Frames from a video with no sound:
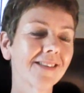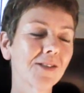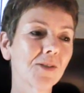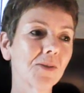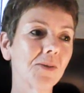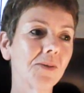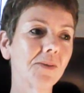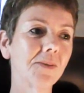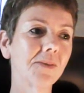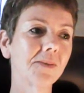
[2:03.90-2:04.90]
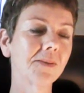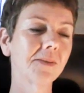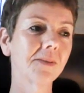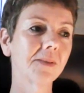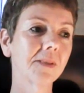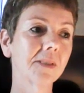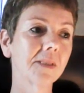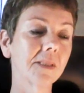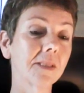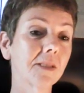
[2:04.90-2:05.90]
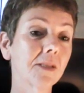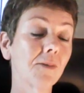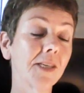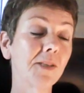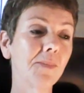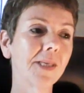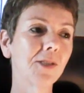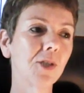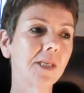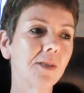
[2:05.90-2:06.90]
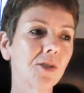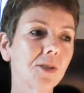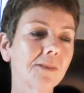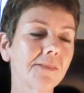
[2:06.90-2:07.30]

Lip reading: So it's quite a big change.